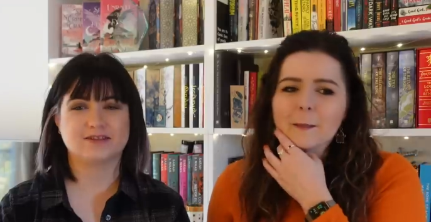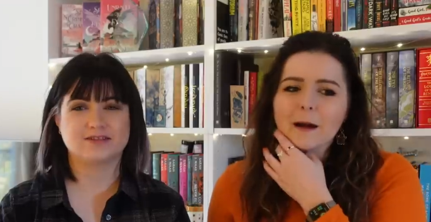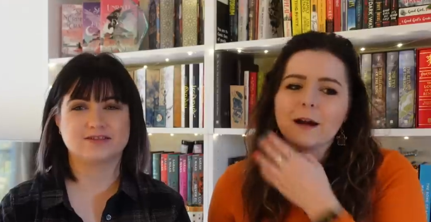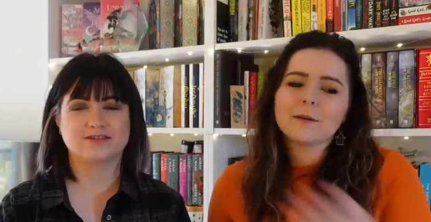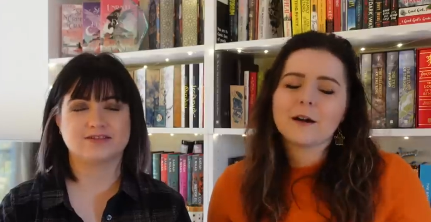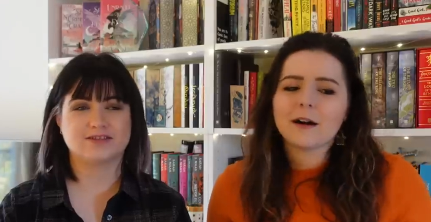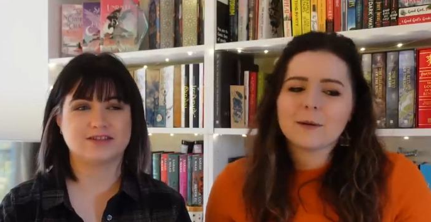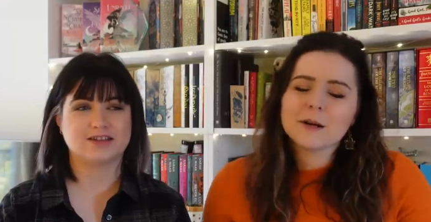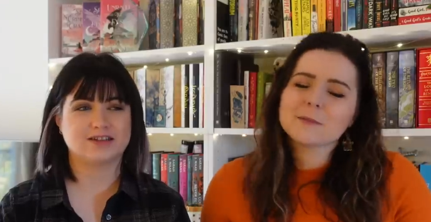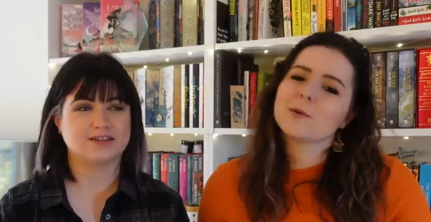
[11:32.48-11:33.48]
Speaker 1: I,
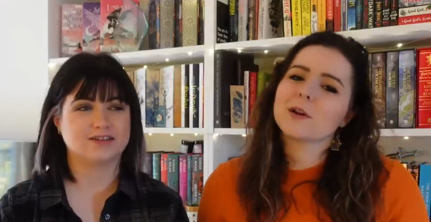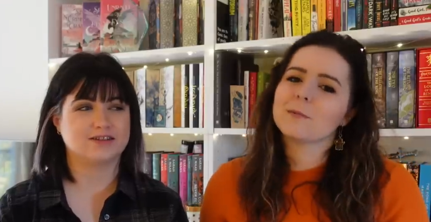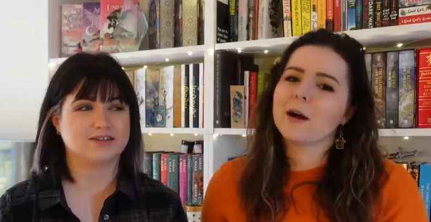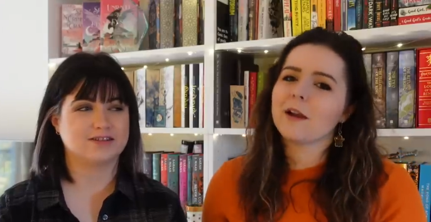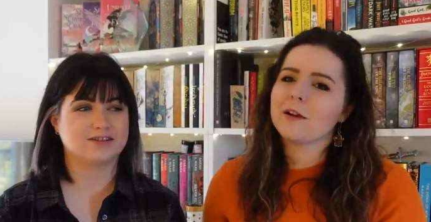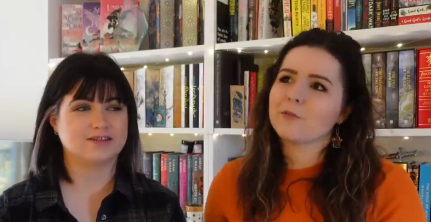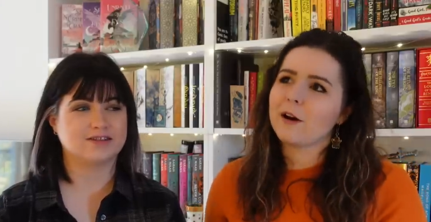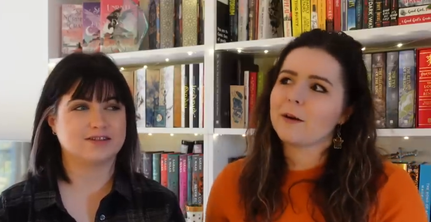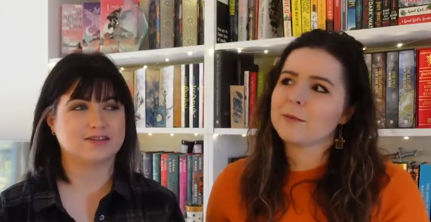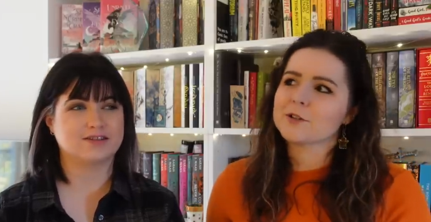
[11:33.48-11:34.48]
am at a point in my life
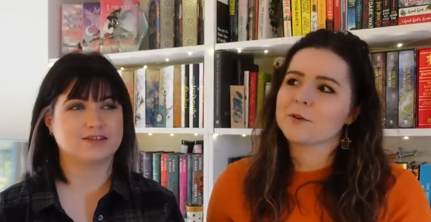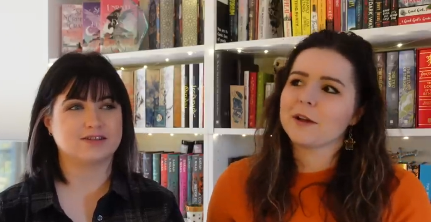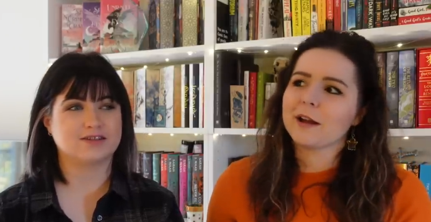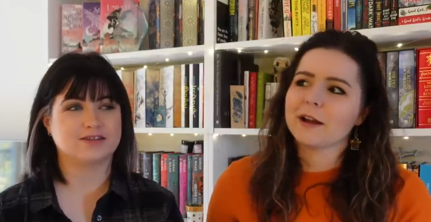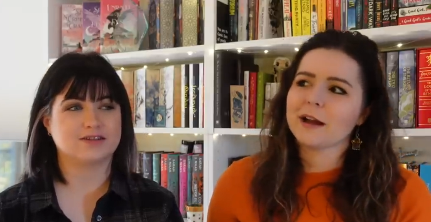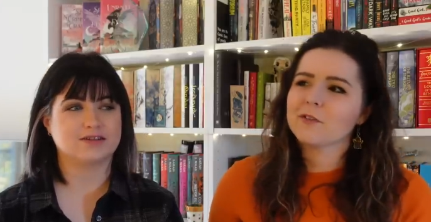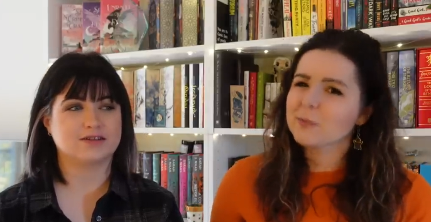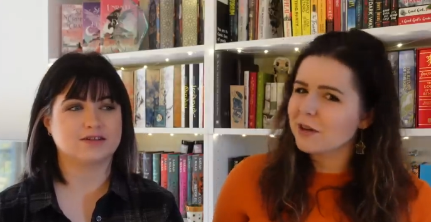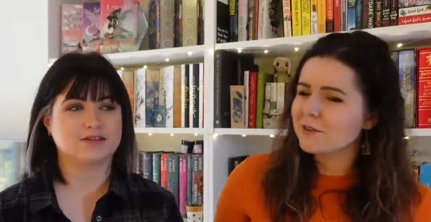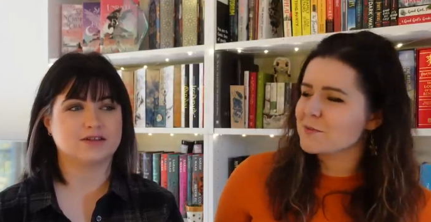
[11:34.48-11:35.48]
where I'm enjoying having
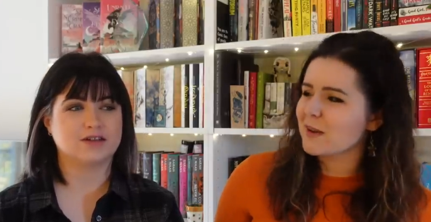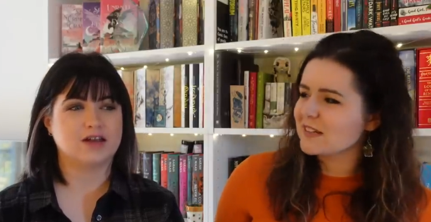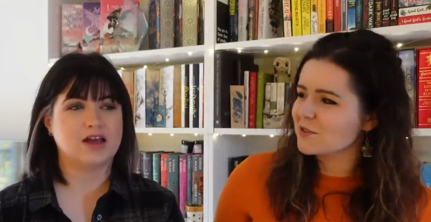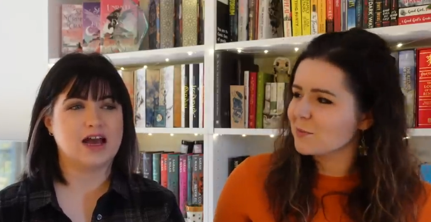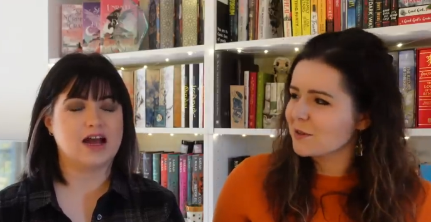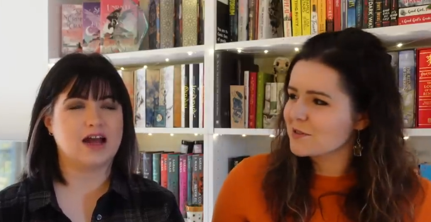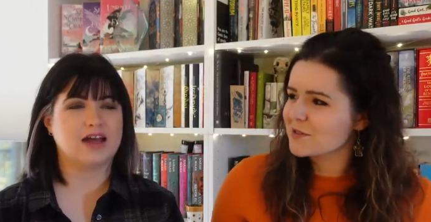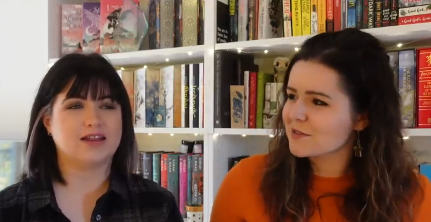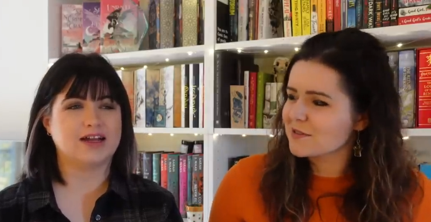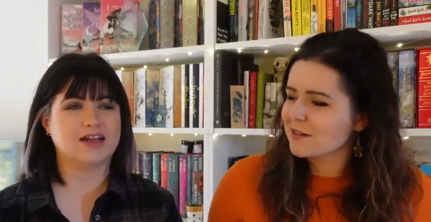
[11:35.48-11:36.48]
Speaker 2: my own space almost.
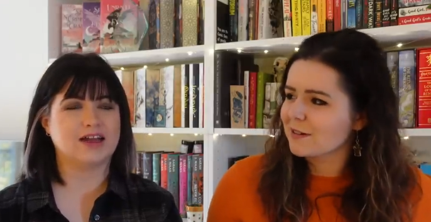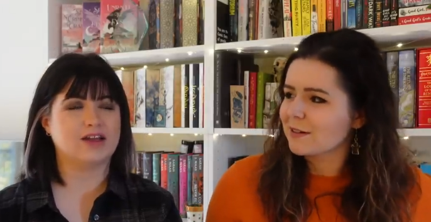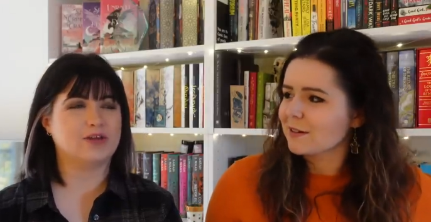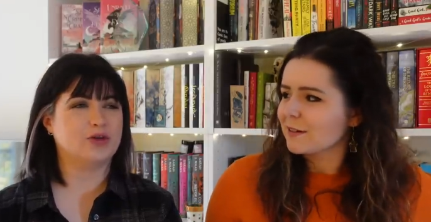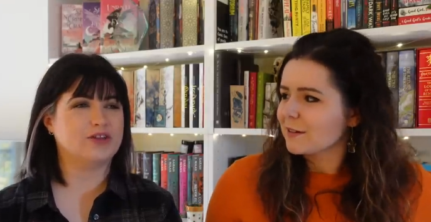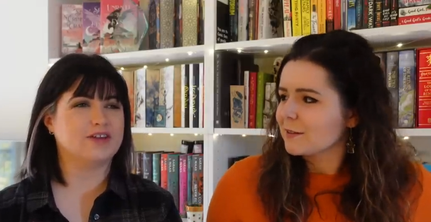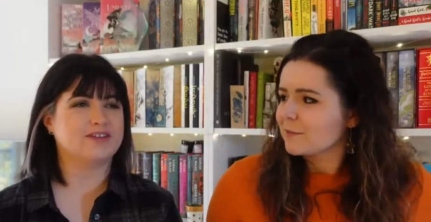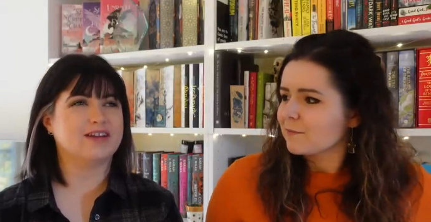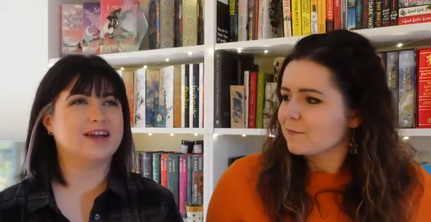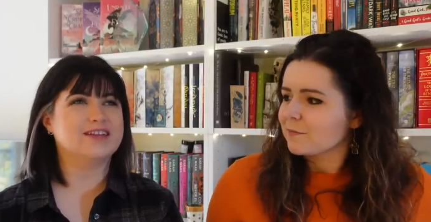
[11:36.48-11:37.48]
I think it, it's,
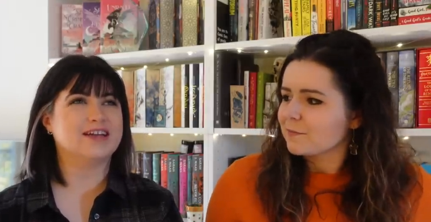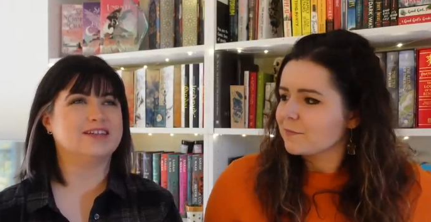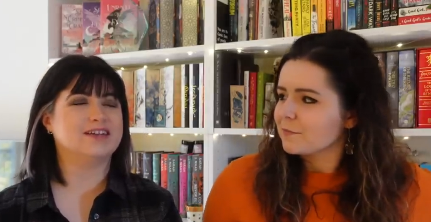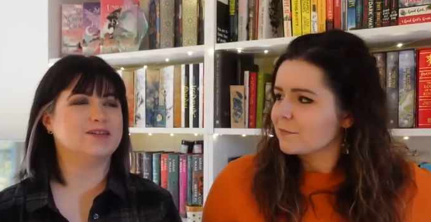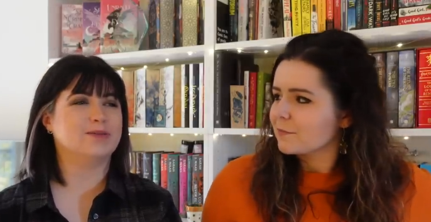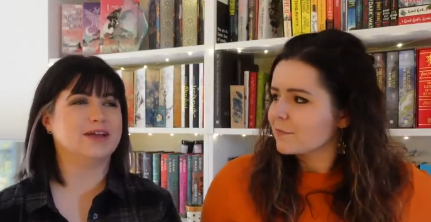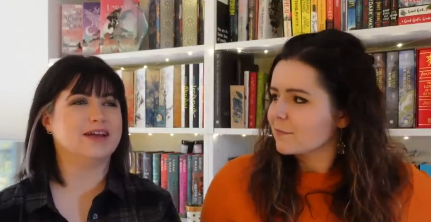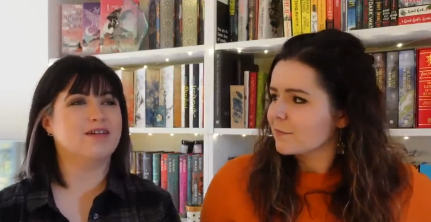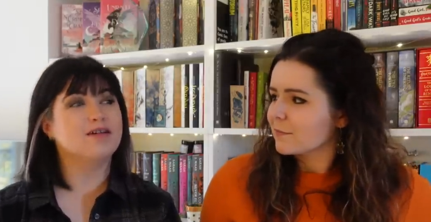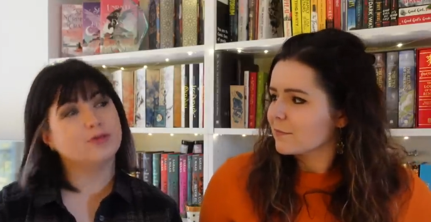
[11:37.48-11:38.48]
it's, a nice idea to be
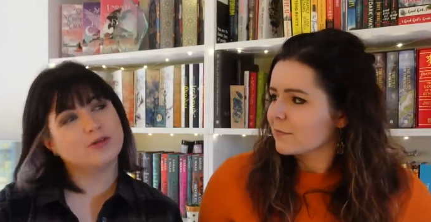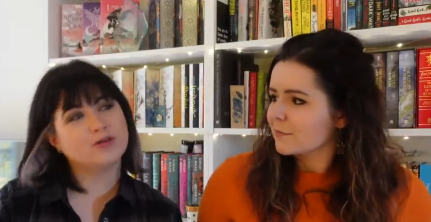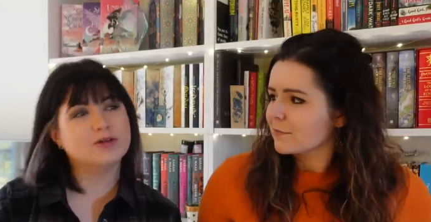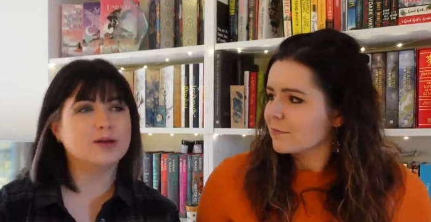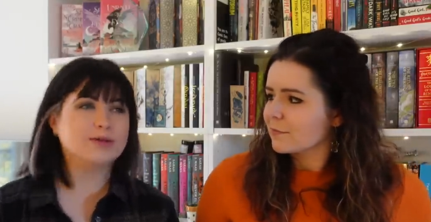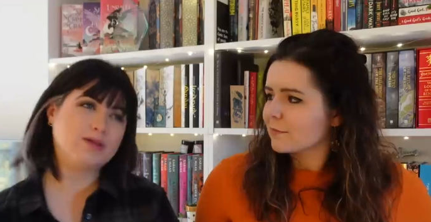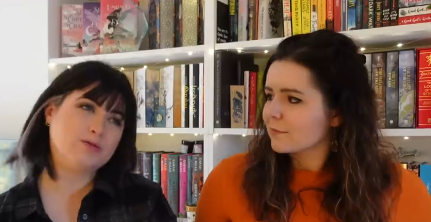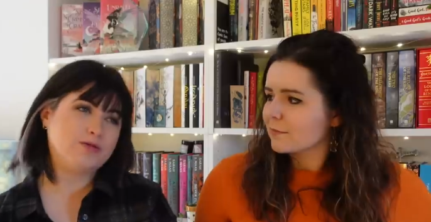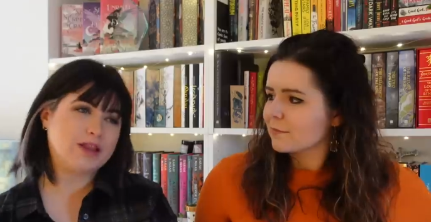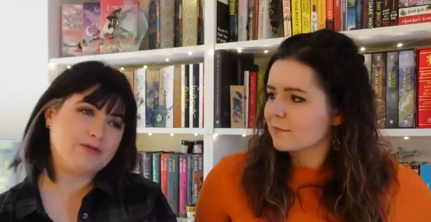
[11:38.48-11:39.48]
like, oh, we'll grow up and
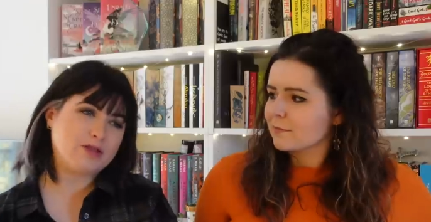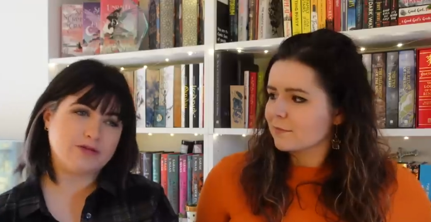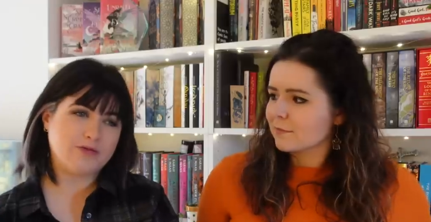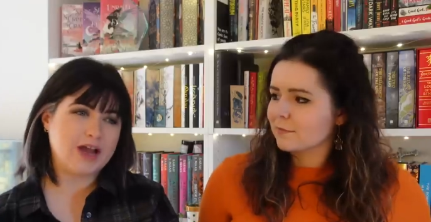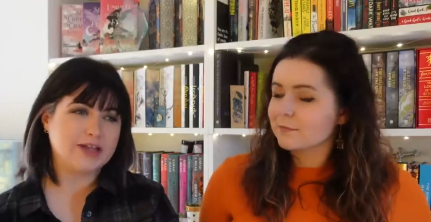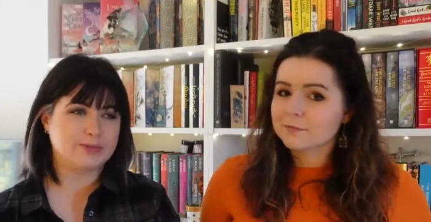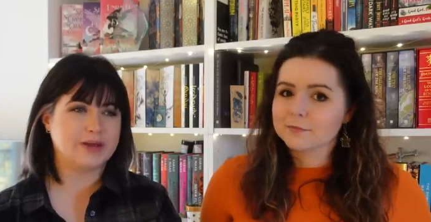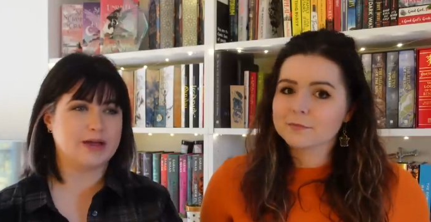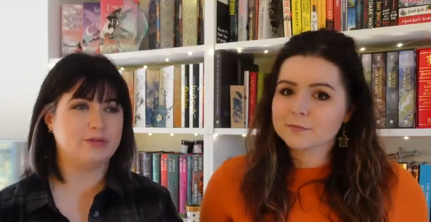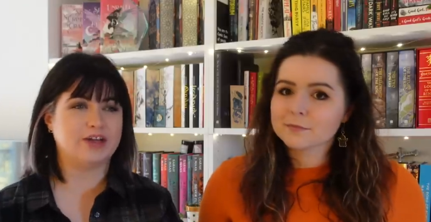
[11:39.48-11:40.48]
we'll live with our friends. Mm.
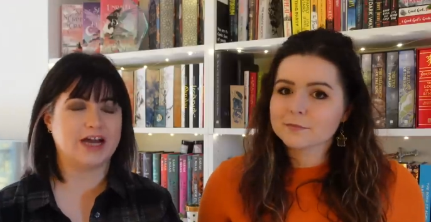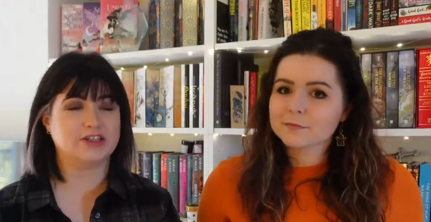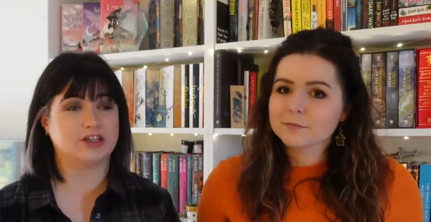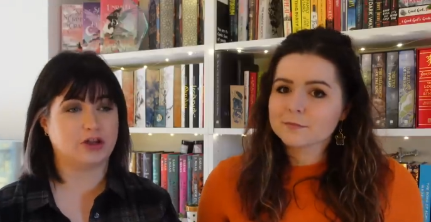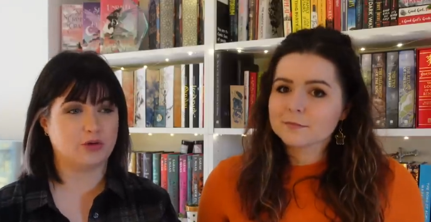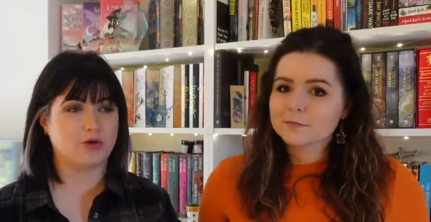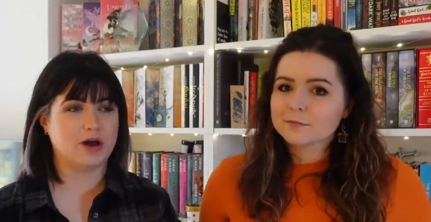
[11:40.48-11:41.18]
But then when you actually grow